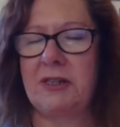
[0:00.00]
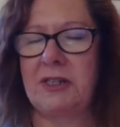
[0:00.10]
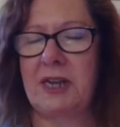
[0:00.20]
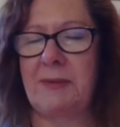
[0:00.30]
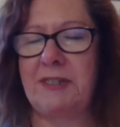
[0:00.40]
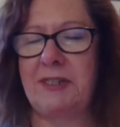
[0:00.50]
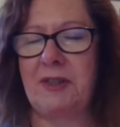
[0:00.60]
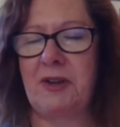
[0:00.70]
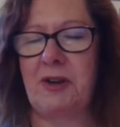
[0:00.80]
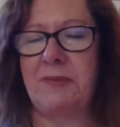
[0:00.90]
to come into
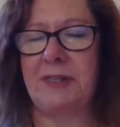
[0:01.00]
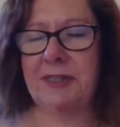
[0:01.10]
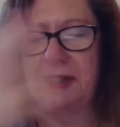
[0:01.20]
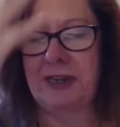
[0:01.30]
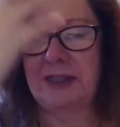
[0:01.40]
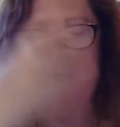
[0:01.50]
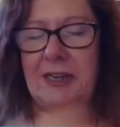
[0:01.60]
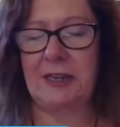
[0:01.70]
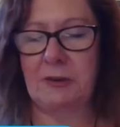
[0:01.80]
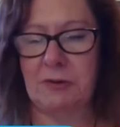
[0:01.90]
the calmness. Yes,
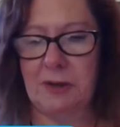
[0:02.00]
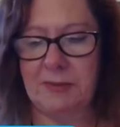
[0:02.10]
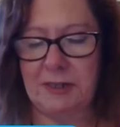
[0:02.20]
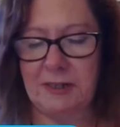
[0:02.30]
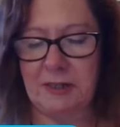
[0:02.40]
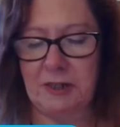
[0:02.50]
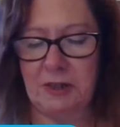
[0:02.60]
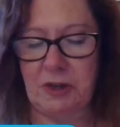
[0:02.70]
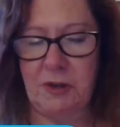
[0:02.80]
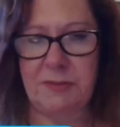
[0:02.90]
thank you. Coming into
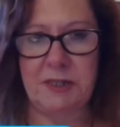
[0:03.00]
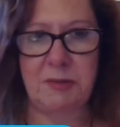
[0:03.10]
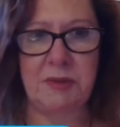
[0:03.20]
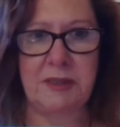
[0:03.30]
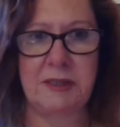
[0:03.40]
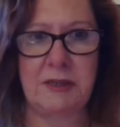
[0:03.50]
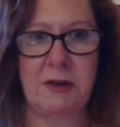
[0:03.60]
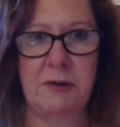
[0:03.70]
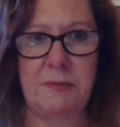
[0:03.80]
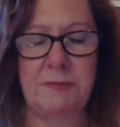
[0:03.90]
the calmness with this
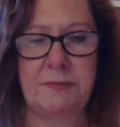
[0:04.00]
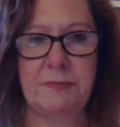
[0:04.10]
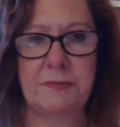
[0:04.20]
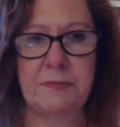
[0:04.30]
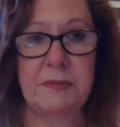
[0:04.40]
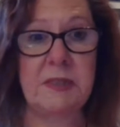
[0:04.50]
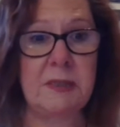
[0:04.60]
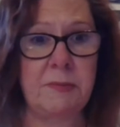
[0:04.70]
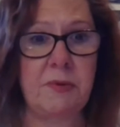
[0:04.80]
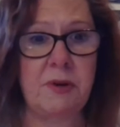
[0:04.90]
all.
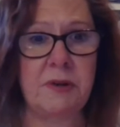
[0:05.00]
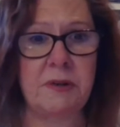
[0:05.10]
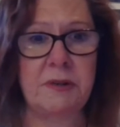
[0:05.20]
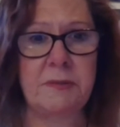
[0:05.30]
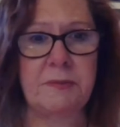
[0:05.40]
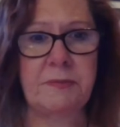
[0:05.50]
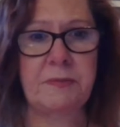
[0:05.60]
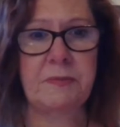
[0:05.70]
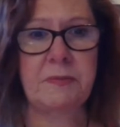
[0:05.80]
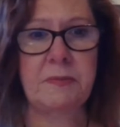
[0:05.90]
It's important.
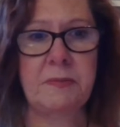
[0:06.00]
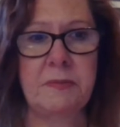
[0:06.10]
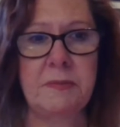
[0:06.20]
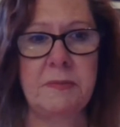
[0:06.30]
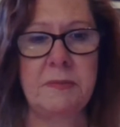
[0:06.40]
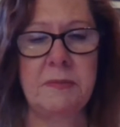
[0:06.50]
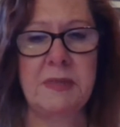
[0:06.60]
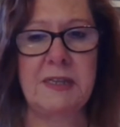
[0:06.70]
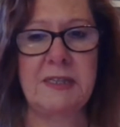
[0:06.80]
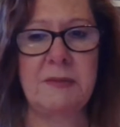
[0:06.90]

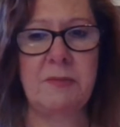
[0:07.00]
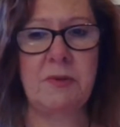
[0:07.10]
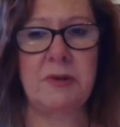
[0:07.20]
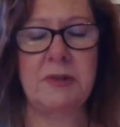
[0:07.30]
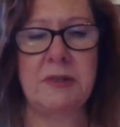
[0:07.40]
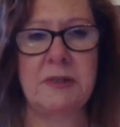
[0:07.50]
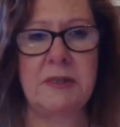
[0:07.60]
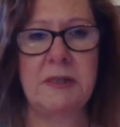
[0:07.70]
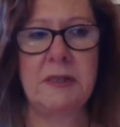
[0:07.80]
It's important.